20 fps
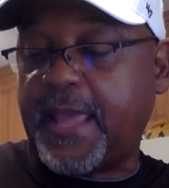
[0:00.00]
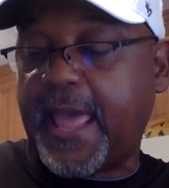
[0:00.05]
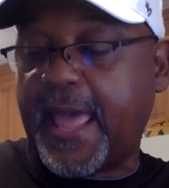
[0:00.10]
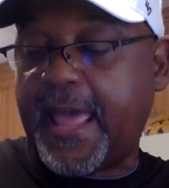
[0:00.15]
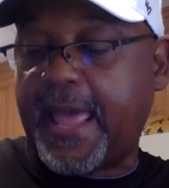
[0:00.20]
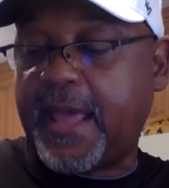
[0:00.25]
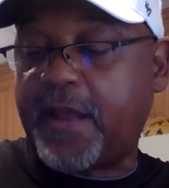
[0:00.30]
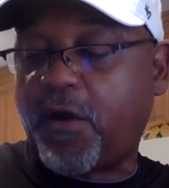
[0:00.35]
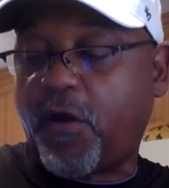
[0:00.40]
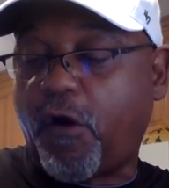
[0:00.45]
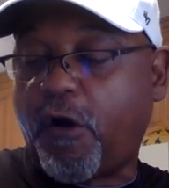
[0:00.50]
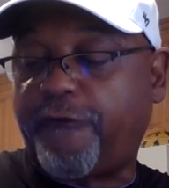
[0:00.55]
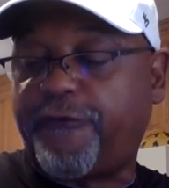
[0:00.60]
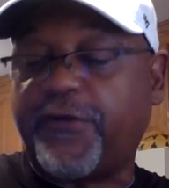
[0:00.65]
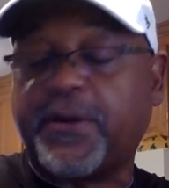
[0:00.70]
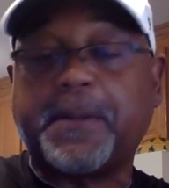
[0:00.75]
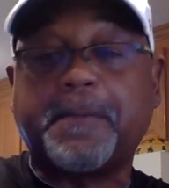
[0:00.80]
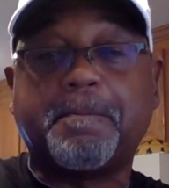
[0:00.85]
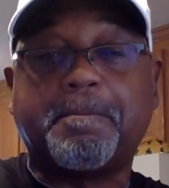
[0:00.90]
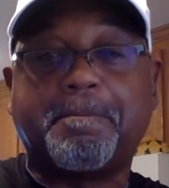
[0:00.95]
ad
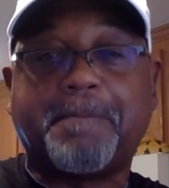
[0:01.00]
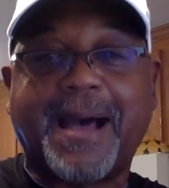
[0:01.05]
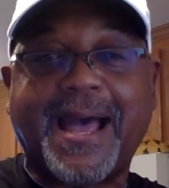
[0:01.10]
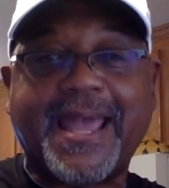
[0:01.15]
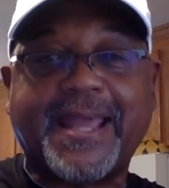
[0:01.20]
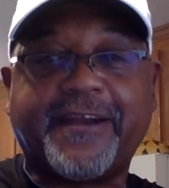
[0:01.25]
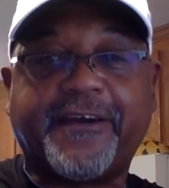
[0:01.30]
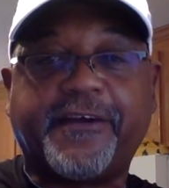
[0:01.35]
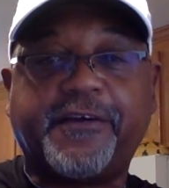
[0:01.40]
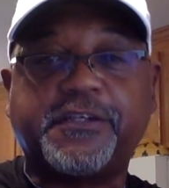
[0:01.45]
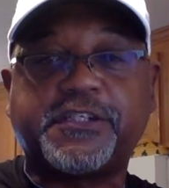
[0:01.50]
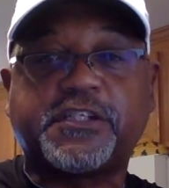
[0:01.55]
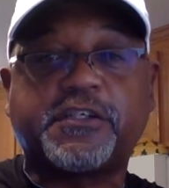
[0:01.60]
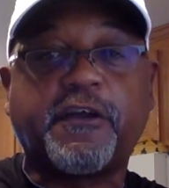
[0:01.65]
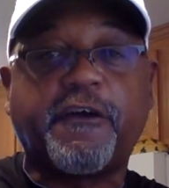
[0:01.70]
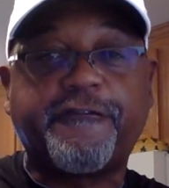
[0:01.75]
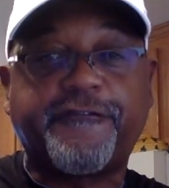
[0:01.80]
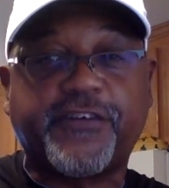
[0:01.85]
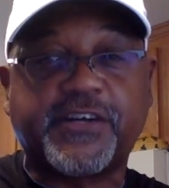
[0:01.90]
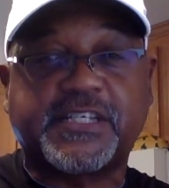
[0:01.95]
offering minors
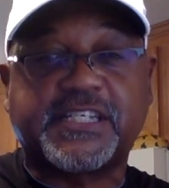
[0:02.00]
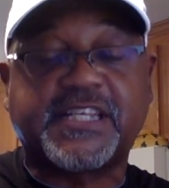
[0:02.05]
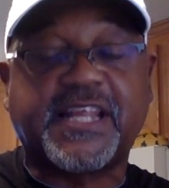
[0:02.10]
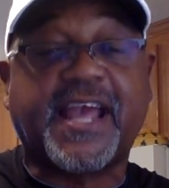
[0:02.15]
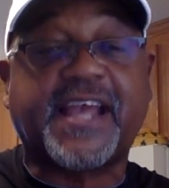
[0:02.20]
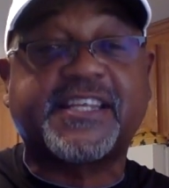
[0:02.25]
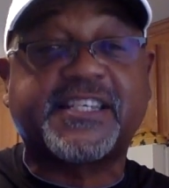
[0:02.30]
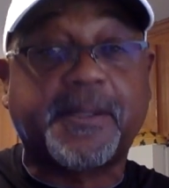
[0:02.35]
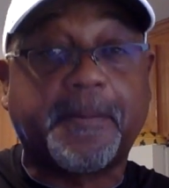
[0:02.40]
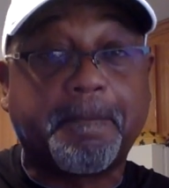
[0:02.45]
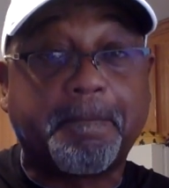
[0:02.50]
for sex.